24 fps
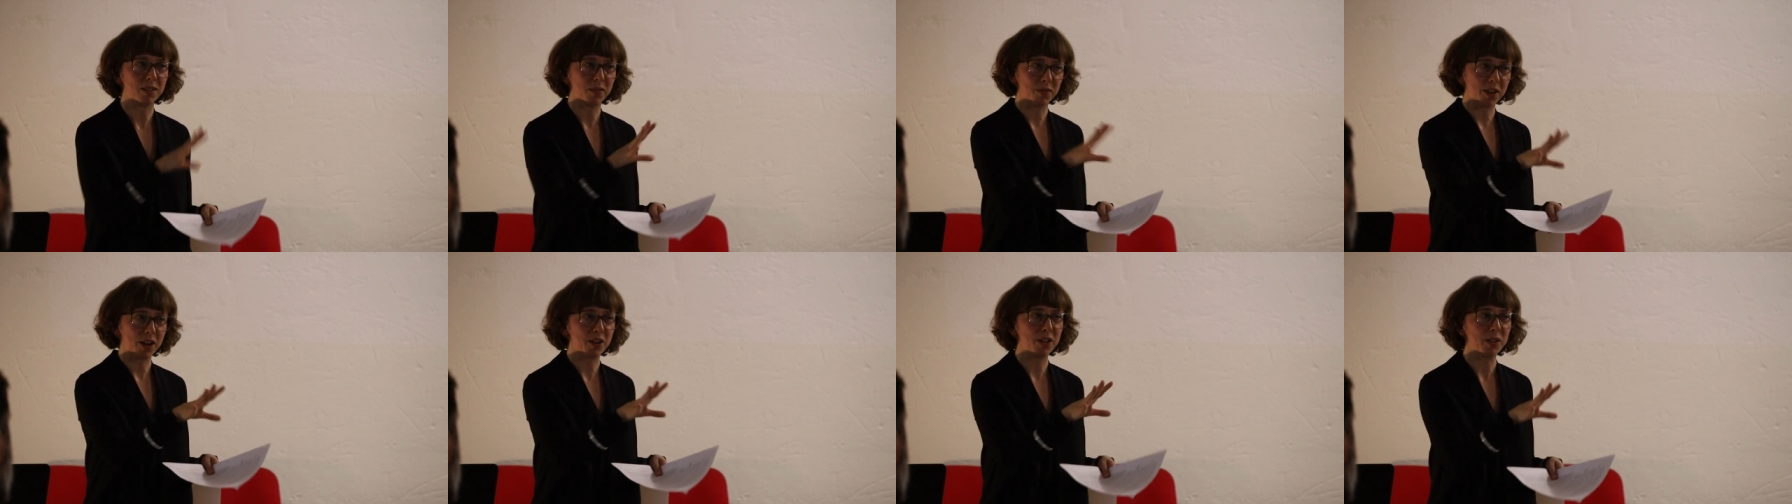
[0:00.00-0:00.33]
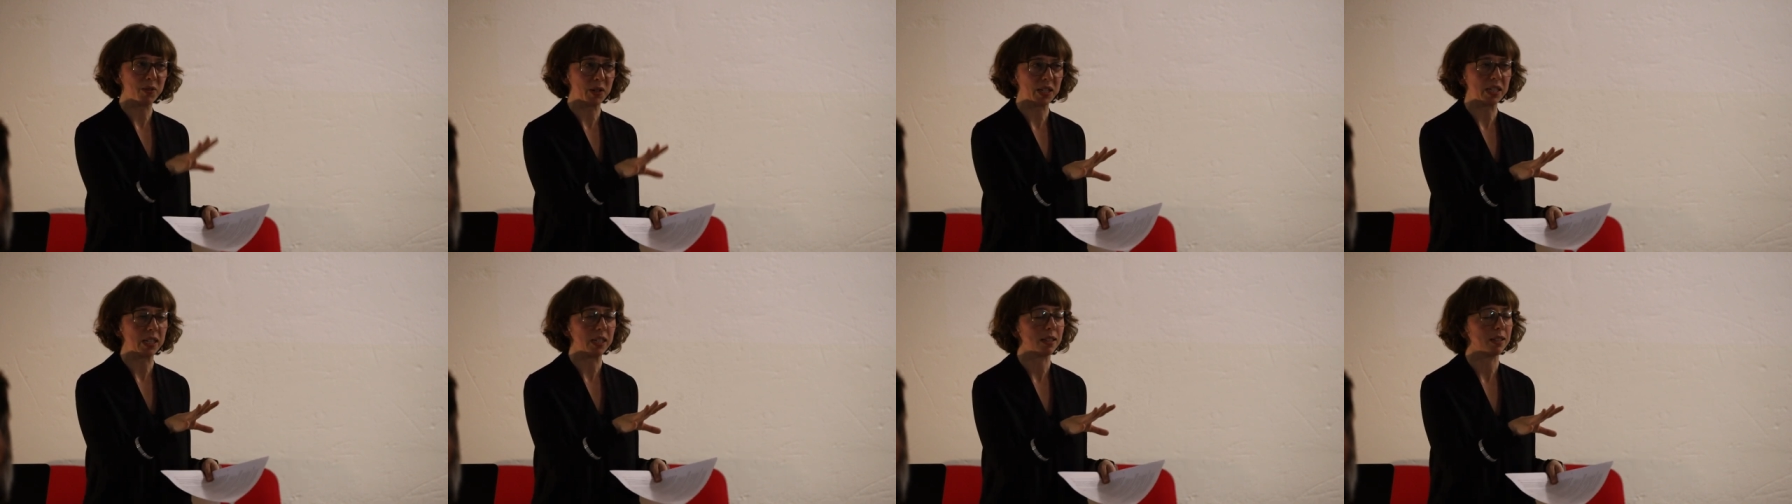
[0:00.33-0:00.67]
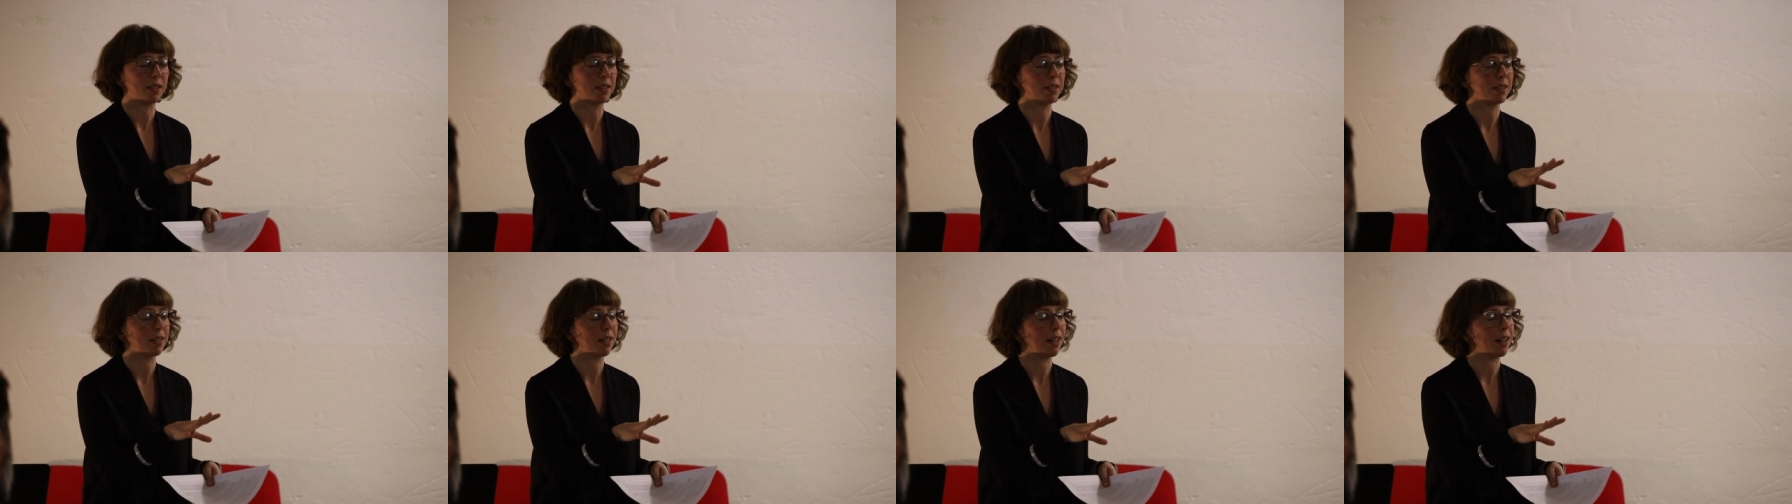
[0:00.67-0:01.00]
It's a very
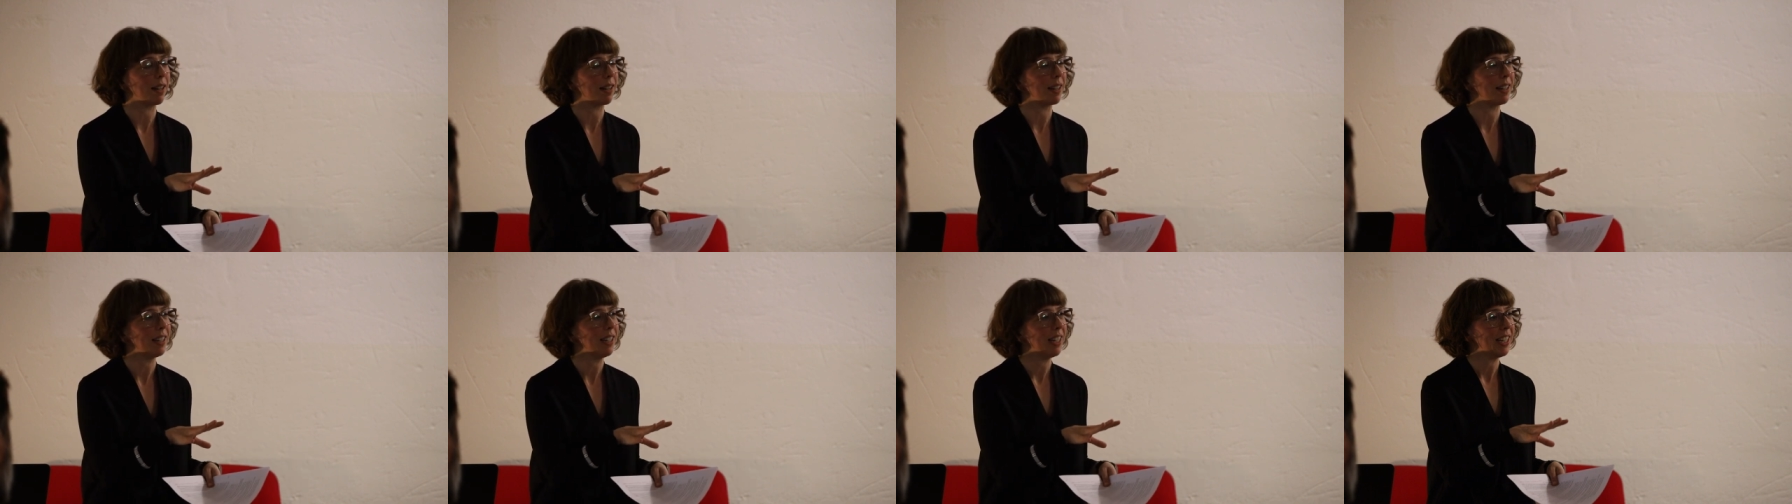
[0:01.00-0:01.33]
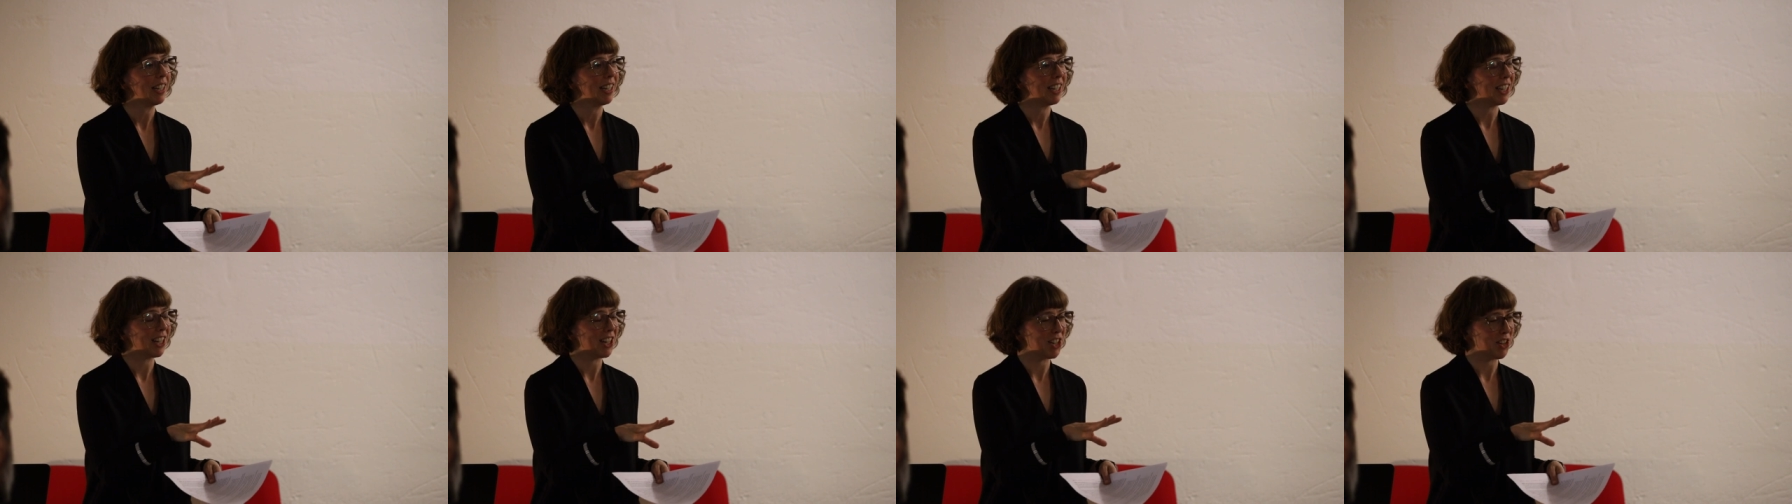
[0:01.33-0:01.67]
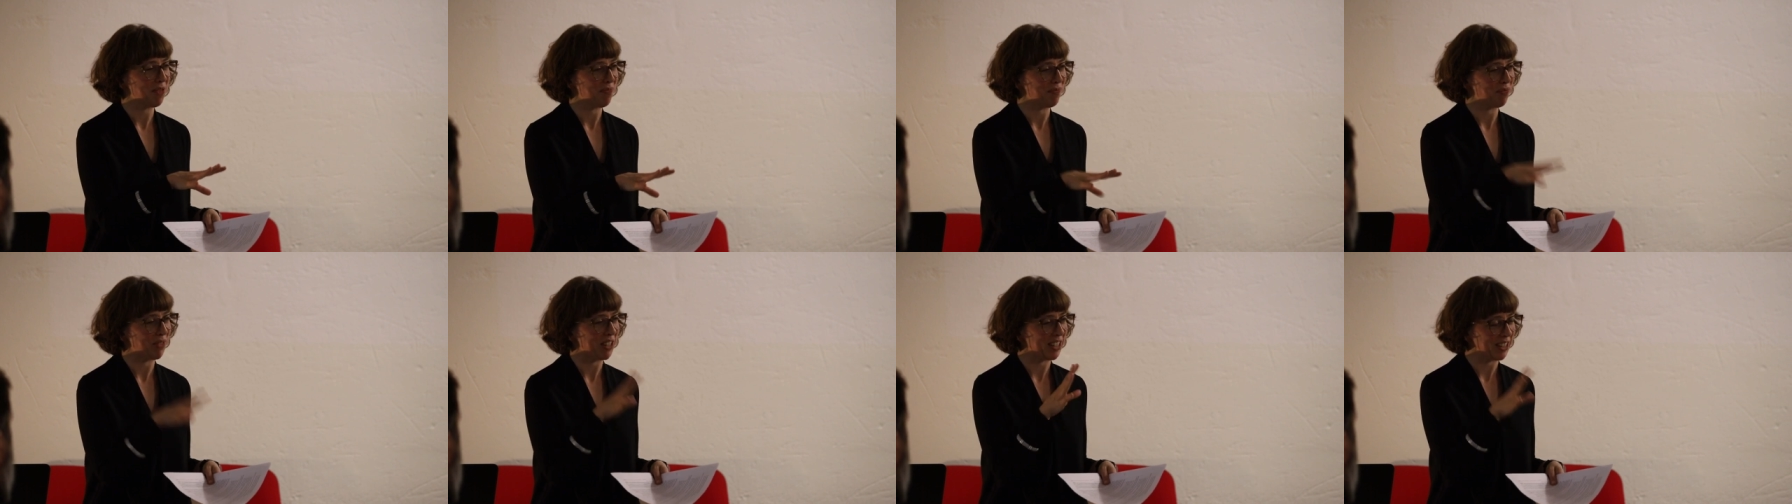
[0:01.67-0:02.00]
critical uh,
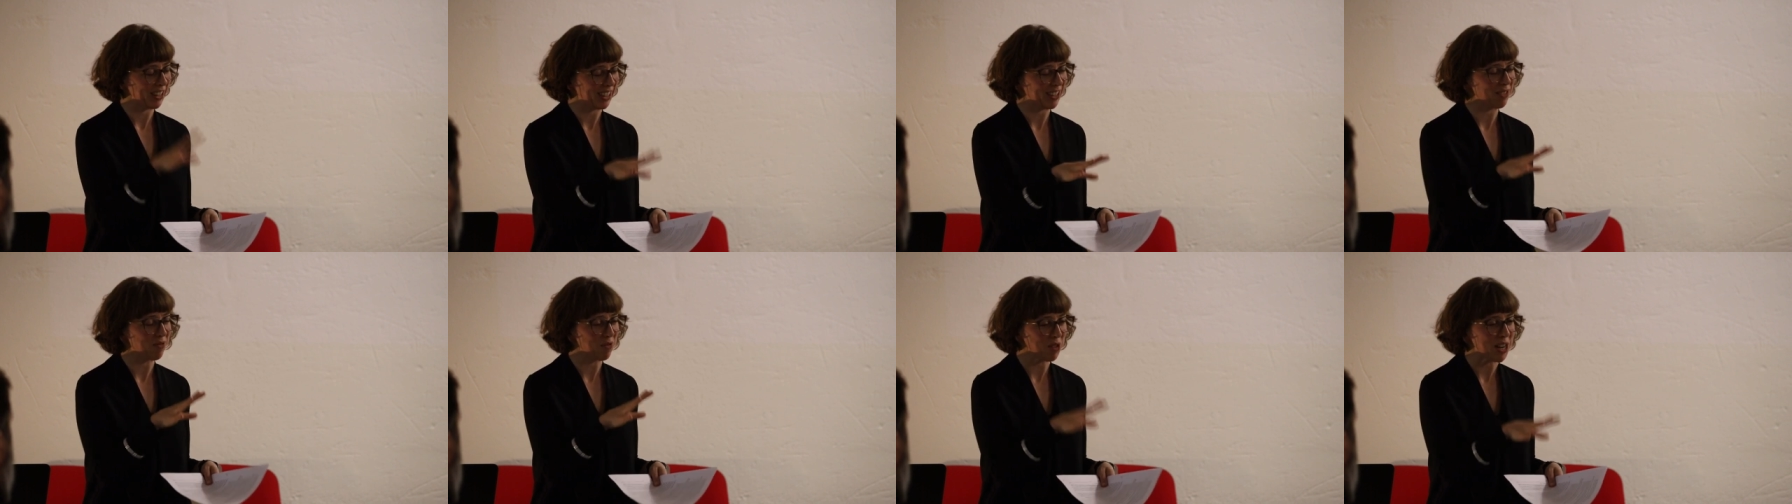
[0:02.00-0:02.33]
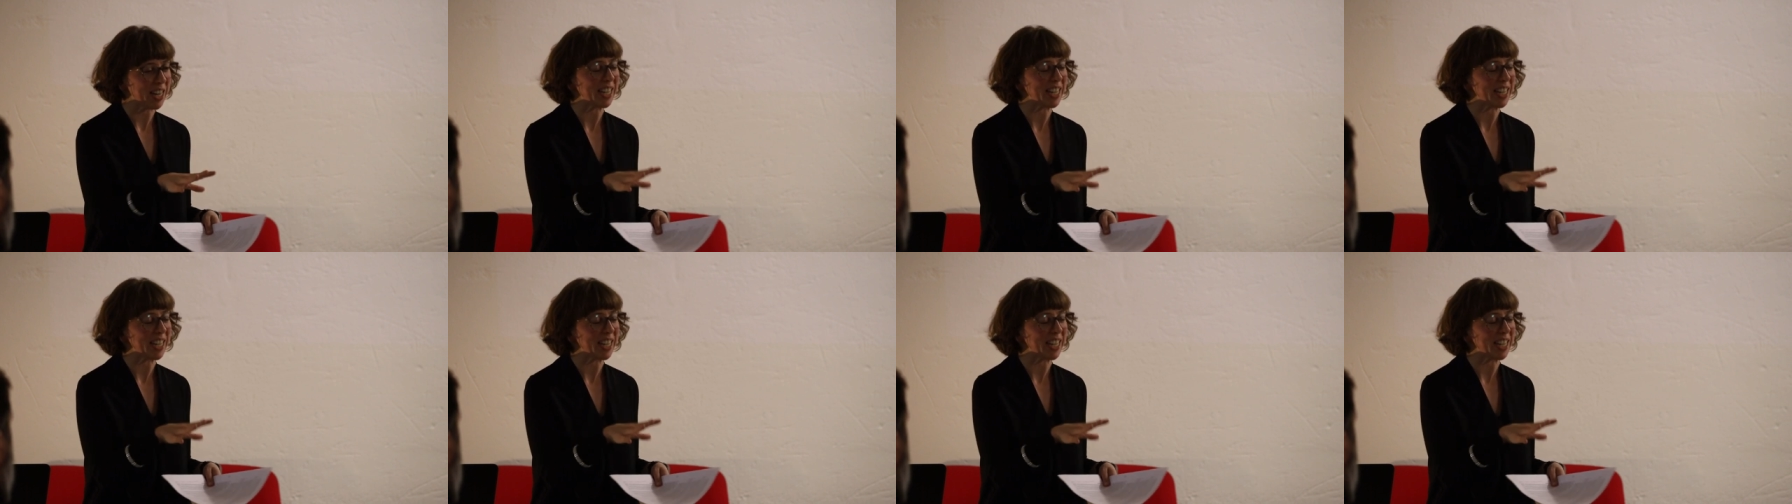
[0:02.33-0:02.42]
um,